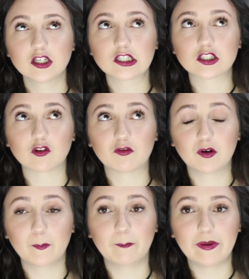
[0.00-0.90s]
So
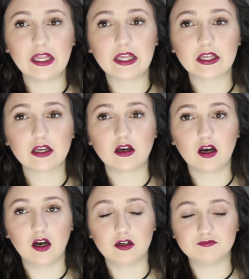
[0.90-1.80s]
for me,
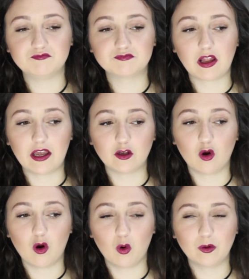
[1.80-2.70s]
I
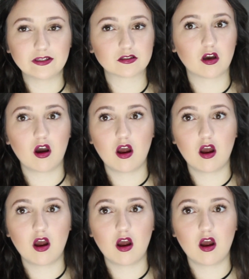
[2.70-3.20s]
always